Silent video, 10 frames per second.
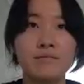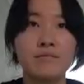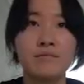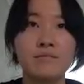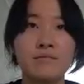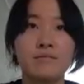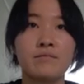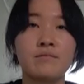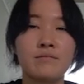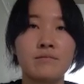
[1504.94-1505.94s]

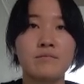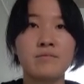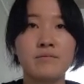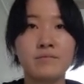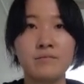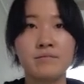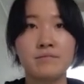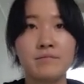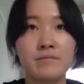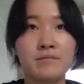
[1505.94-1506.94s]

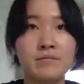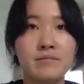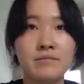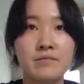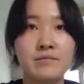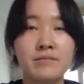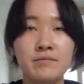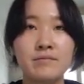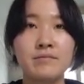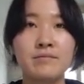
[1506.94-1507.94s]

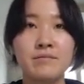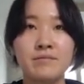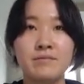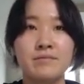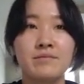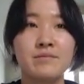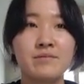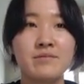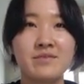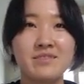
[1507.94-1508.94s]

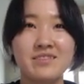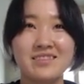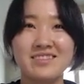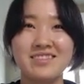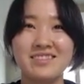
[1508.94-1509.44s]
(silent)